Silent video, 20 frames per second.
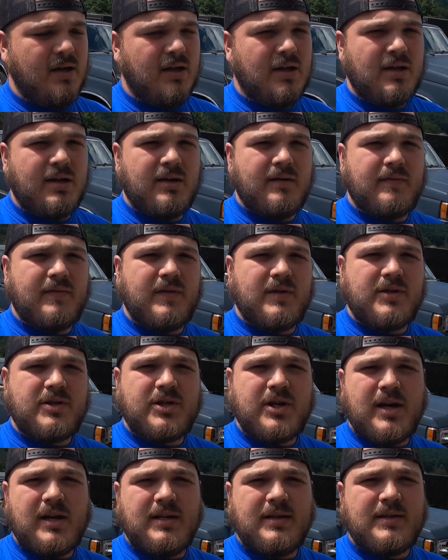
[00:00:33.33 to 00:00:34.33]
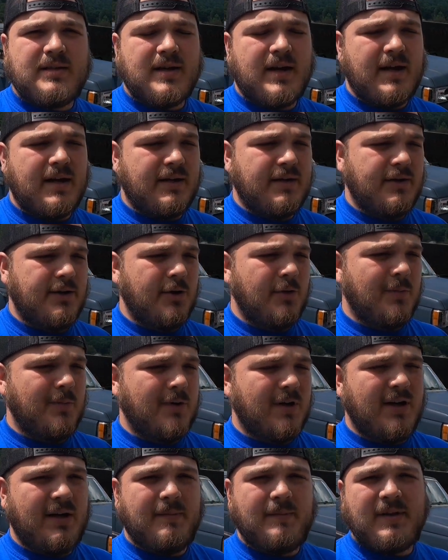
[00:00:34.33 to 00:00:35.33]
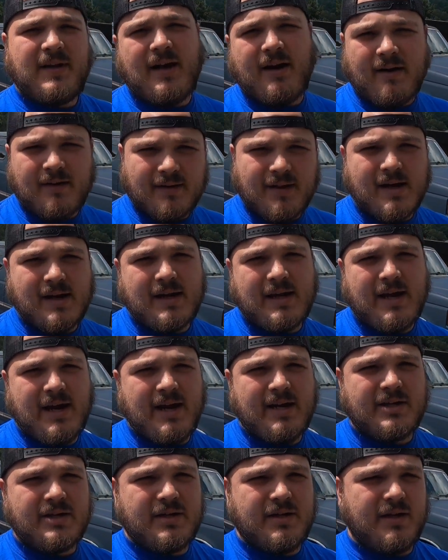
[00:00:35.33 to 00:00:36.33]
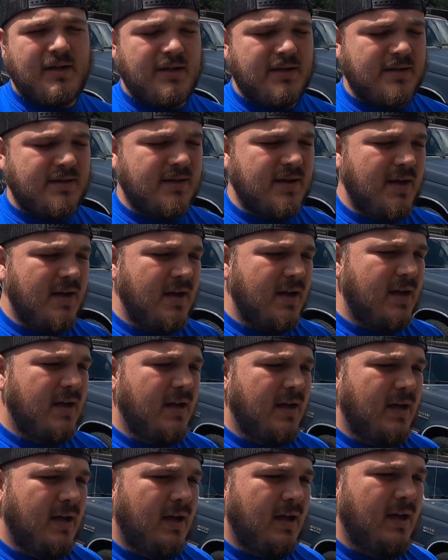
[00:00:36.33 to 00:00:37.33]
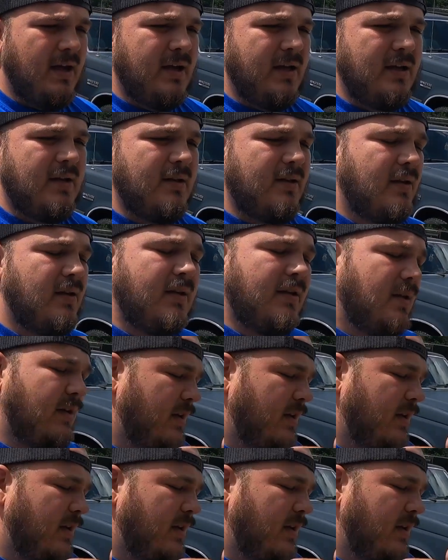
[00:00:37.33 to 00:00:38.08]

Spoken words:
of the Shady Side No Prep, the Carolina Cache days, and